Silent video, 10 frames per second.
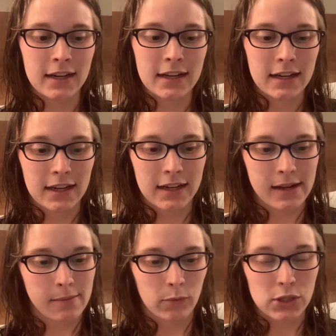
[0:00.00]

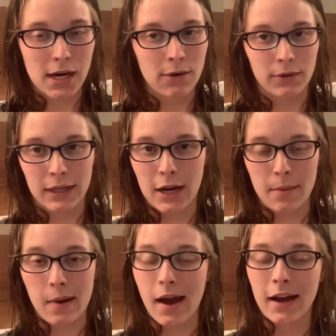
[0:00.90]
um, which I don't really care
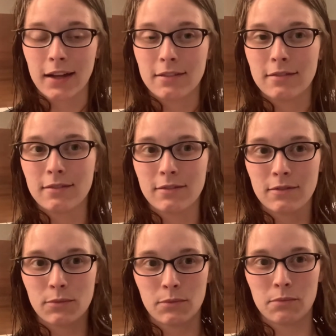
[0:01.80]
about. I
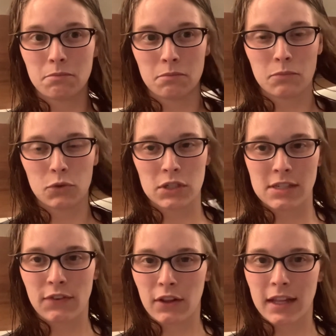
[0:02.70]
just
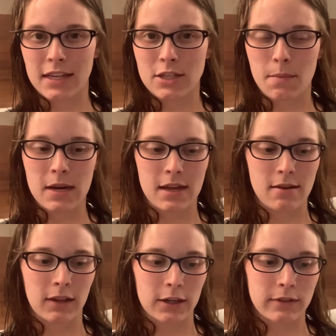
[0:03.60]
feel like so many
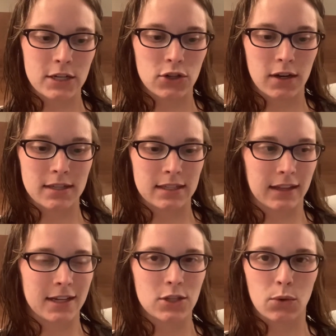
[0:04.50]
like restaurants and
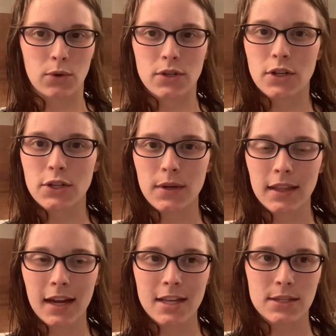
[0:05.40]
like stores are doing
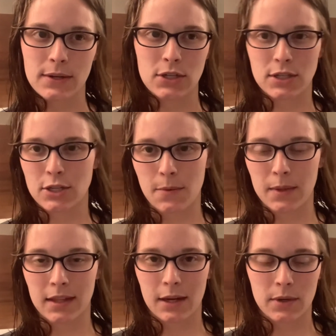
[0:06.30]
that, so I just assumed that
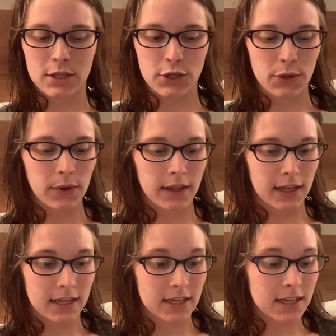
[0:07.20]
they would too and they
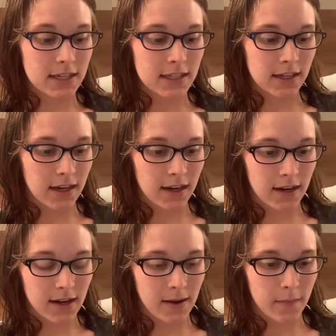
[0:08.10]
didn't.
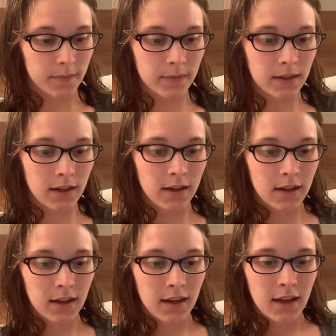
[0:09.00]
Um,
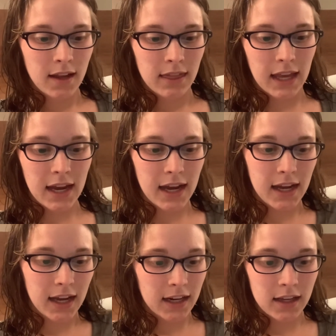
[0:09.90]
they
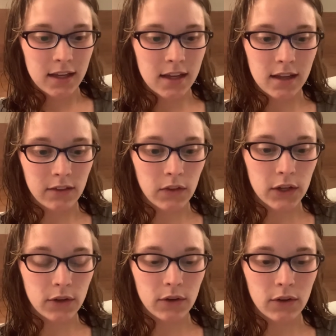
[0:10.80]
had
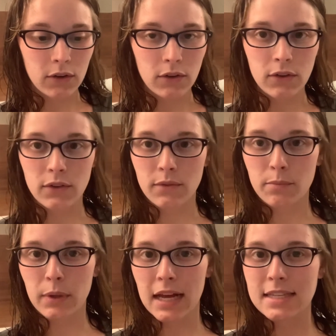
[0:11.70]
little
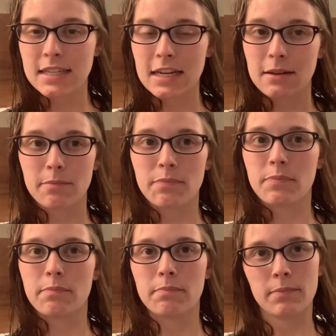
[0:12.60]
plastic
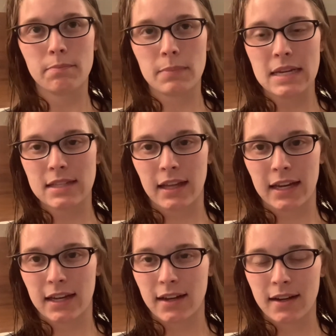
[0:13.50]
keep
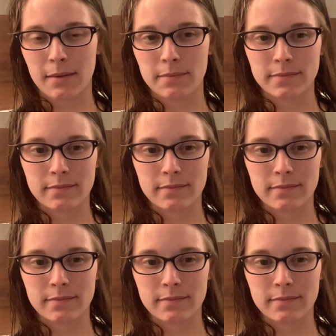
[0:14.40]
like um,